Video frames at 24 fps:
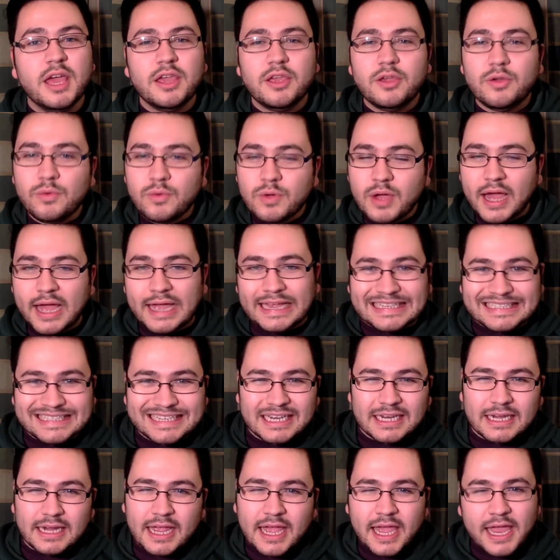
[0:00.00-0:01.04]
you guys
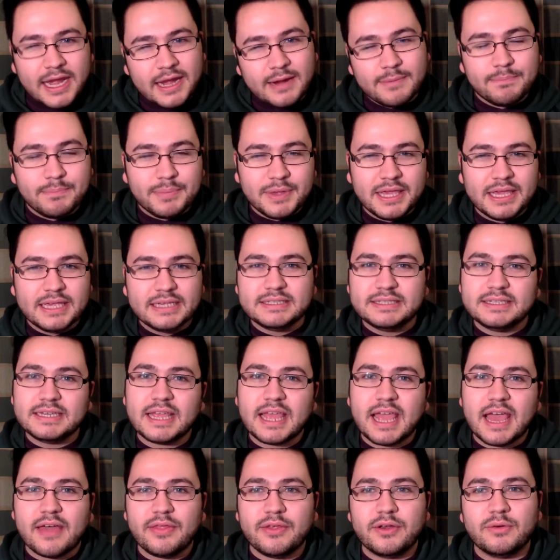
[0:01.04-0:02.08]
can kind of piece
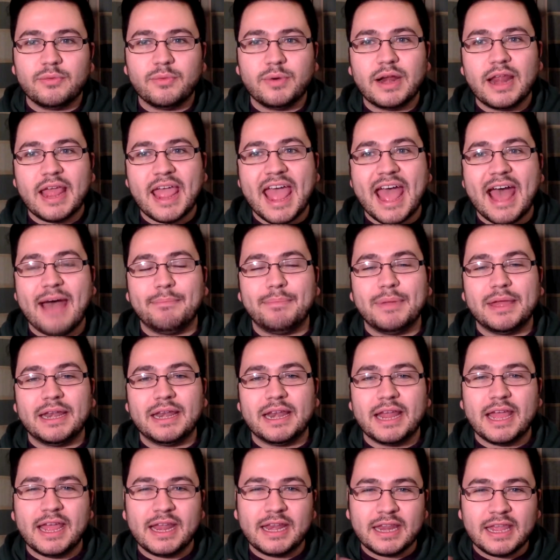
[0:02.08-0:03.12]
together what
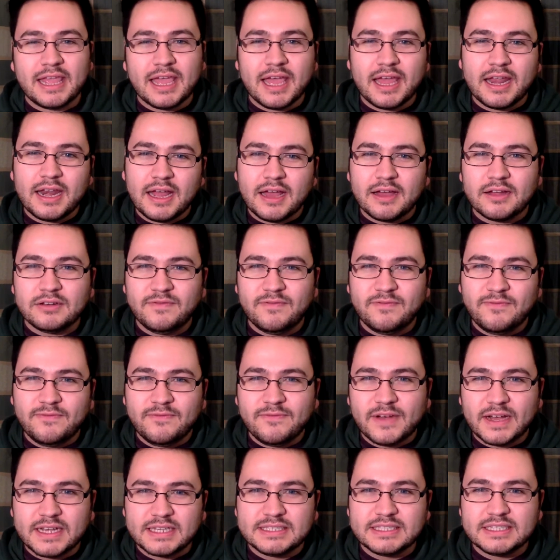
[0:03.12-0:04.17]
happened and get a
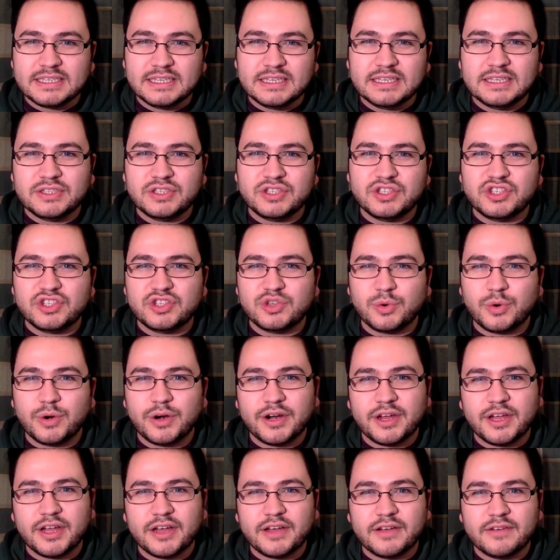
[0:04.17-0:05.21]
fuzzy,
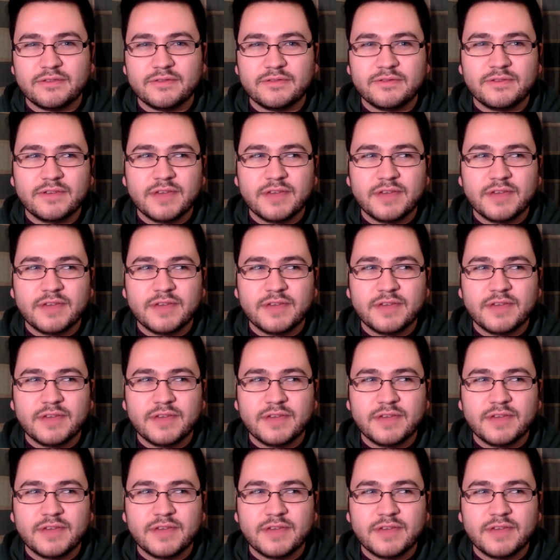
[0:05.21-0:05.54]
sort of